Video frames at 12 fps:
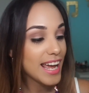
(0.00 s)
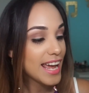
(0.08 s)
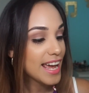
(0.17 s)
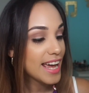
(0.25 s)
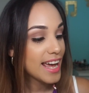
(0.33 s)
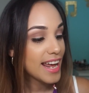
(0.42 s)

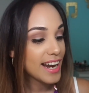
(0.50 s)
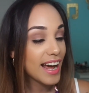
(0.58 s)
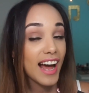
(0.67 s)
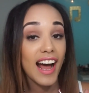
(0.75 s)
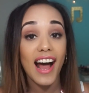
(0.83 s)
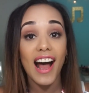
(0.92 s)
and
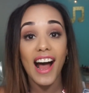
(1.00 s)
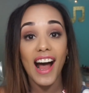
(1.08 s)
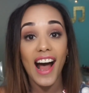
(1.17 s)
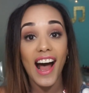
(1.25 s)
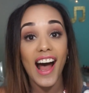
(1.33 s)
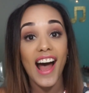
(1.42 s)

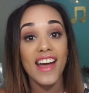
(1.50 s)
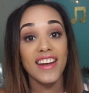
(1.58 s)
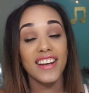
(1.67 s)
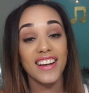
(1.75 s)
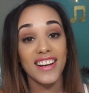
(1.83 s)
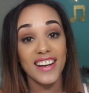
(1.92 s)
I